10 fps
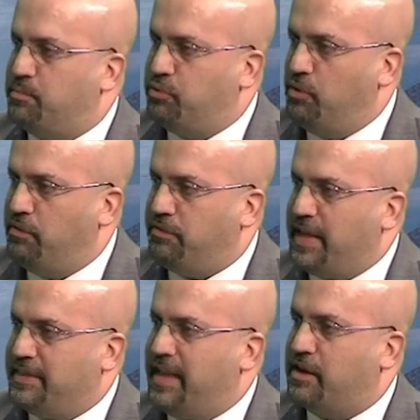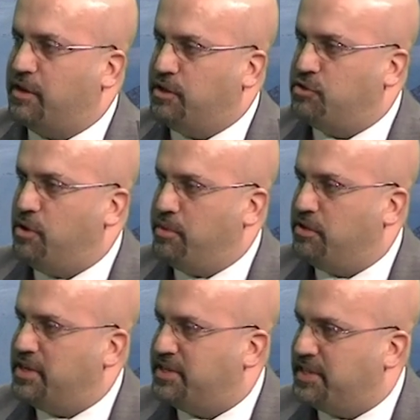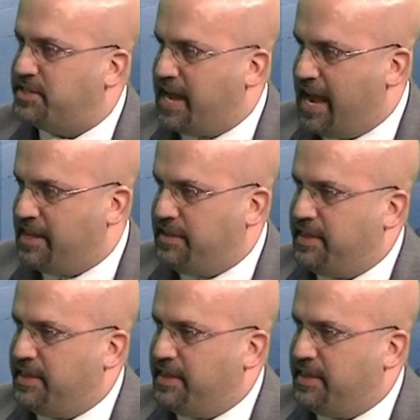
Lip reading: to prove that they could contribute to society,